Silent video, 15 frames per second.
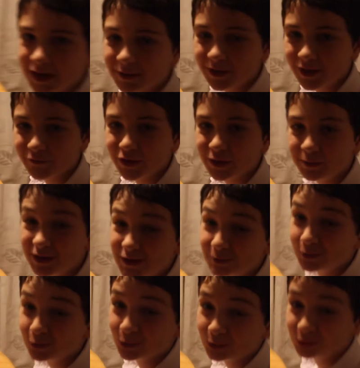I'm having
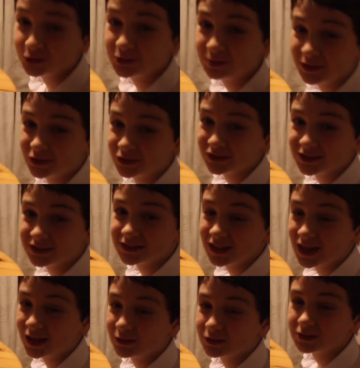meatballs because it
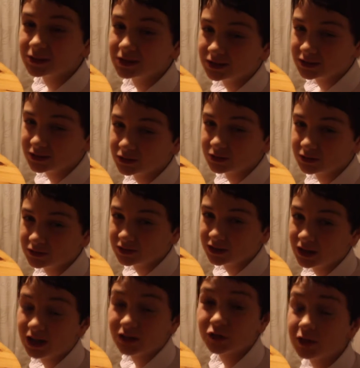sounds
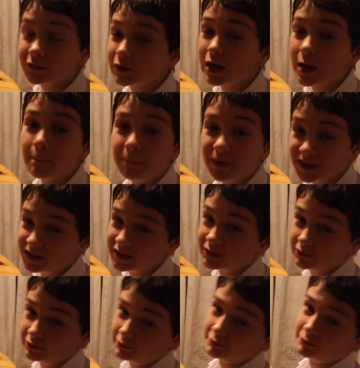disgusting. I don't even like
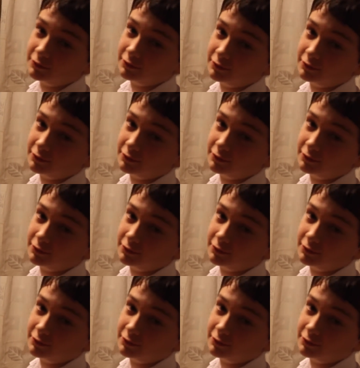bacon.